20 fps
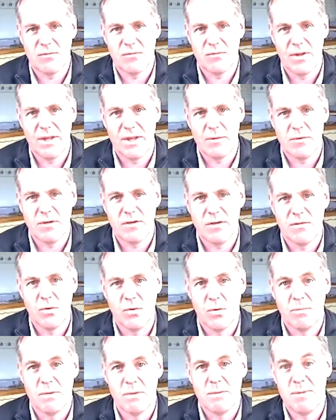of what they would have
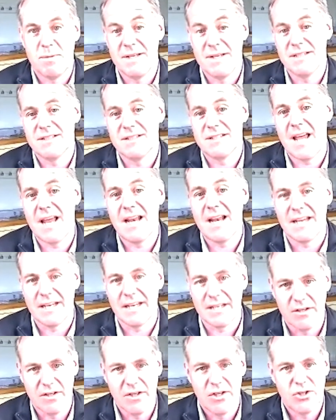normally been
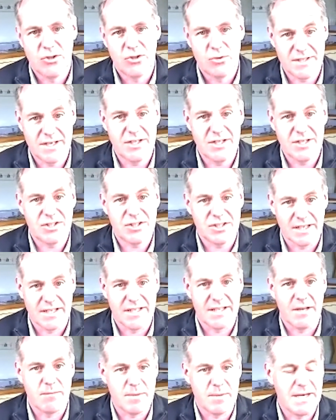selling
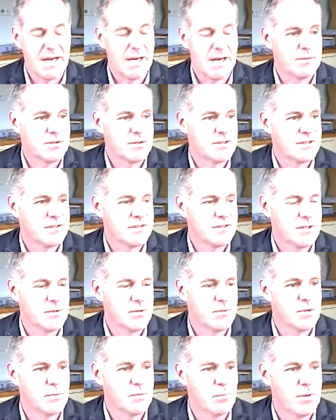traditionally. They've been able to
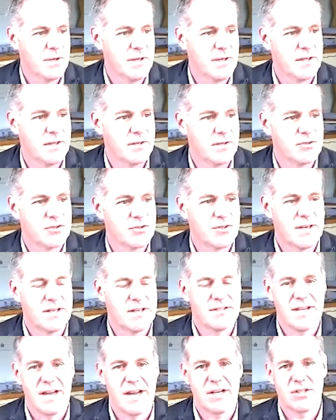still complete those
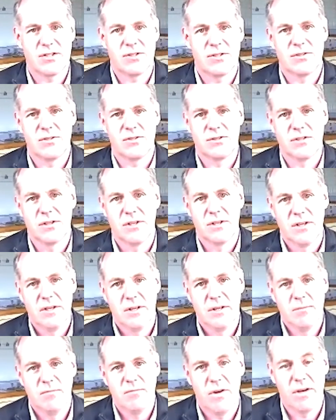transactions
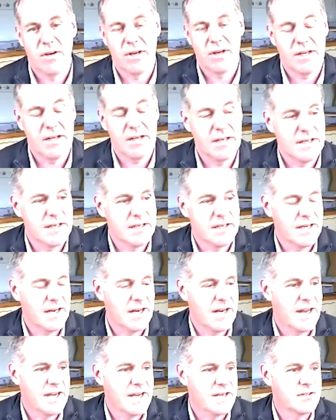via click and
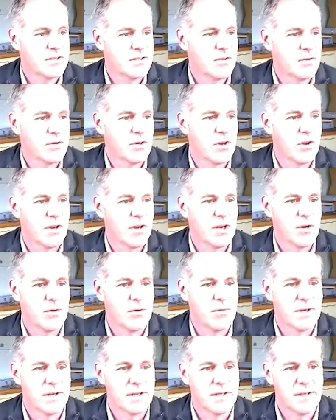collect and online
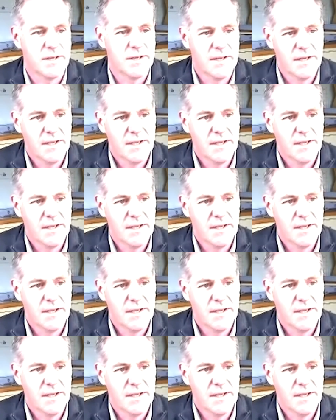only.